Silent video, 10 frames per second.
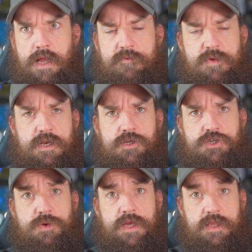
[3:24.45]
I've been
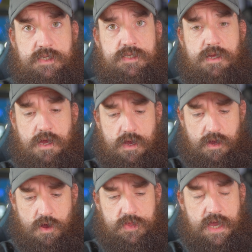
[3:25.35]
shooting this
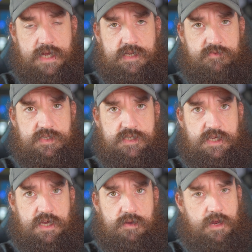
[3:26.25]
uh, on the A seven
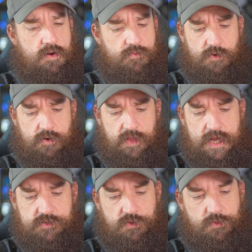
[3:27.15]
C here for the
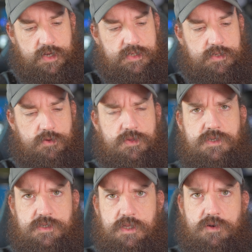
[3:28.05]
last few weeks. Oh,
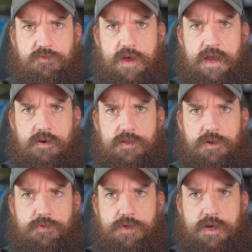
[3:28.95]
this is a little fatter, a
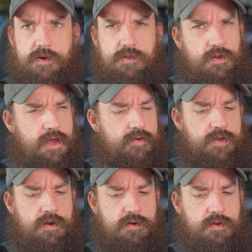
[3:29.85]
little thicker, a little
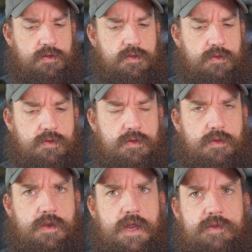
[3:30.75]
heavier.
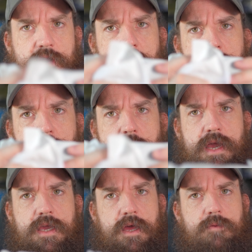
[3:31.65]
Not even out of the
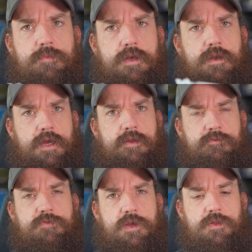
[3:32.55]
bag yet, but I can
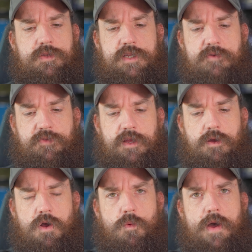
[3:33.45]
feel
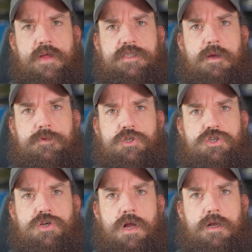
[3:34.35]
definitely, oh wow, that's a
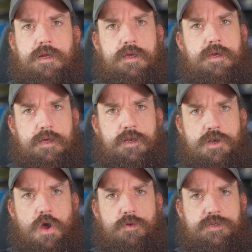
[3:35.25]
chunk.
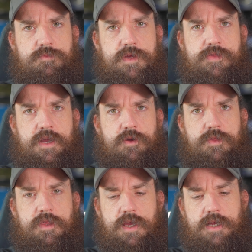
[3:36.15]
Noticeably thicker
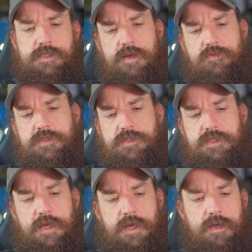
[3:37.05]
than the A seven
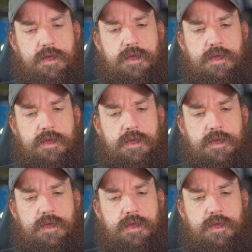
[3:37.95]
C.